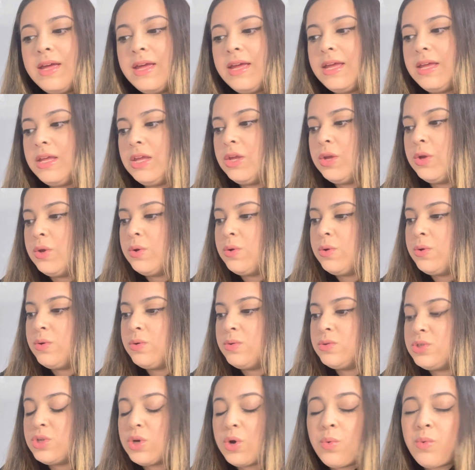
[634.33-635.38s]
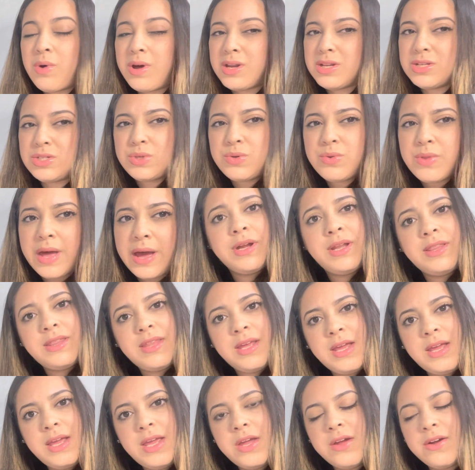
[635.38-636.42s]
you don't want to do that. The
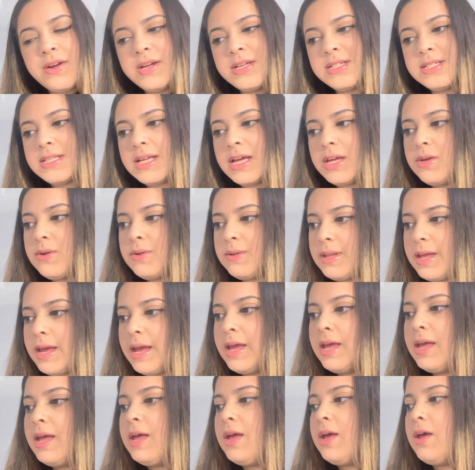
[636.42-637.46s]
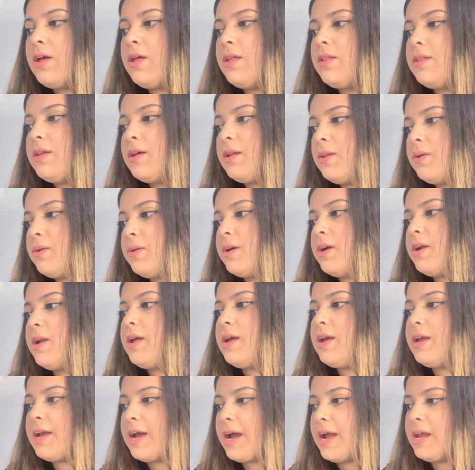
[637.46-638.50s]
thing here is that you let the Lord
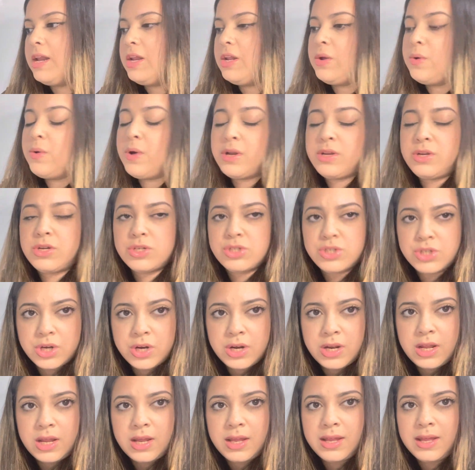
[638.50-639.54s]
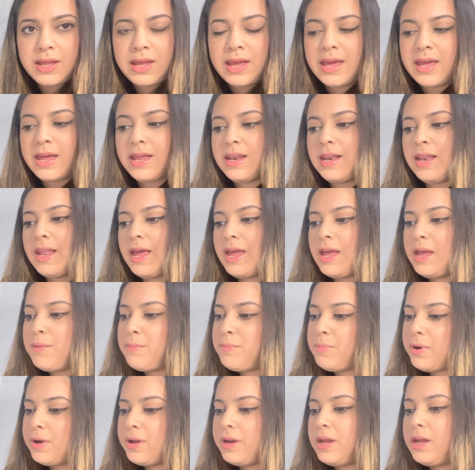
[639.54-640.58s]
guide you on your journey and let Him
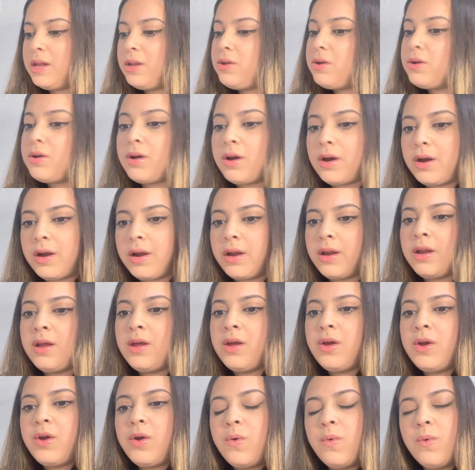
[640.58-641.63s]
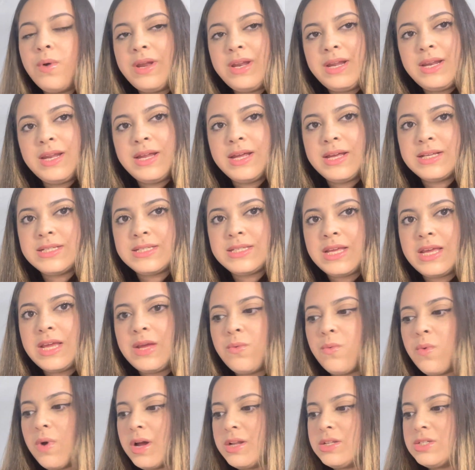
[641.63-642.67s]
put in your heart what it is He
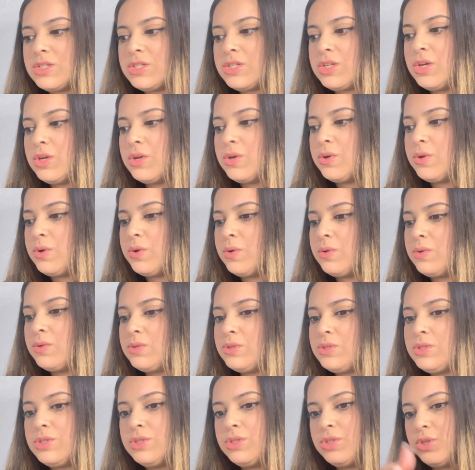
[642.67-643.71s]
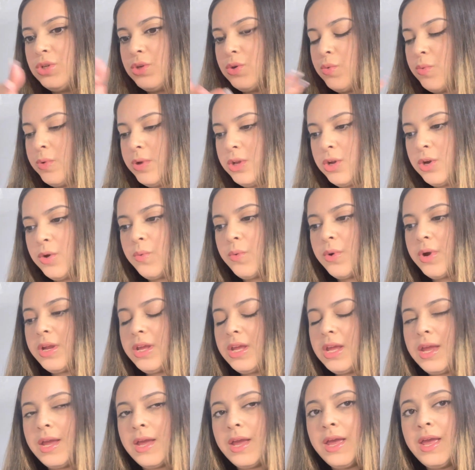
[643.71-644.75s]
wants you to do when you're
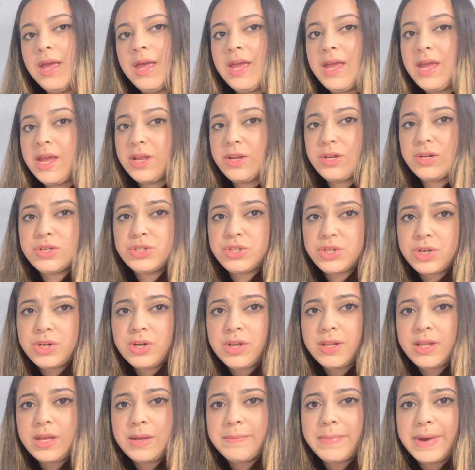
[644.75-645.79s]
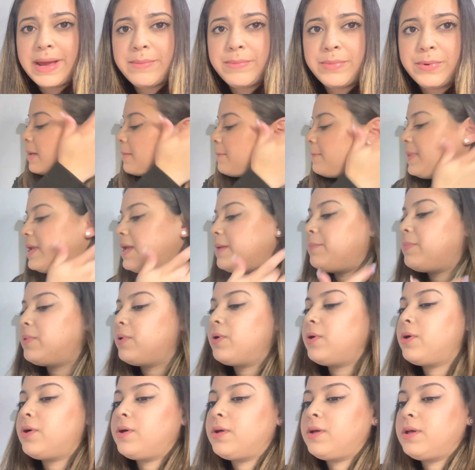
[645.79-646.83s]
working in your journaling Bible. Some
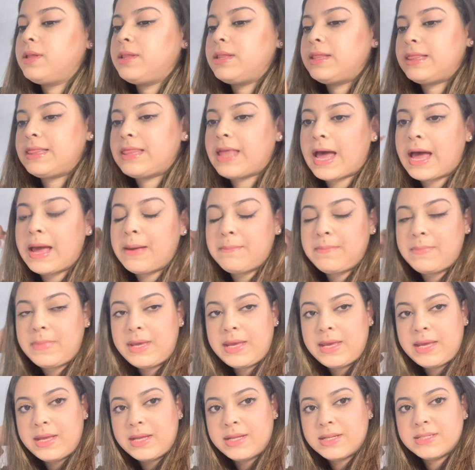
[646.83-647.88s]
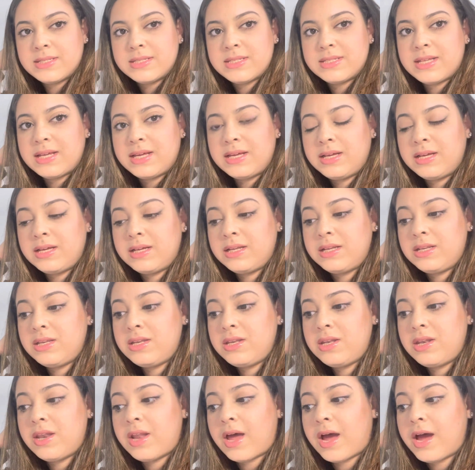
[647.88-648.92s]
people, that means
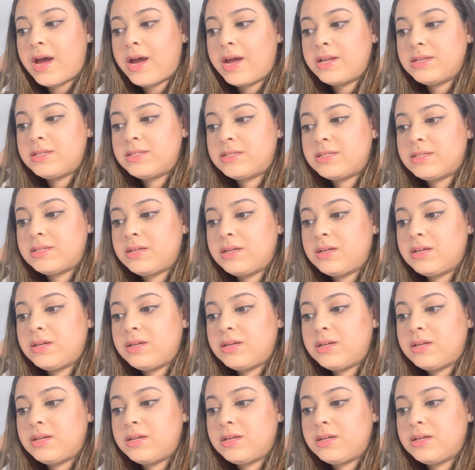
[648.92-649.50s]
not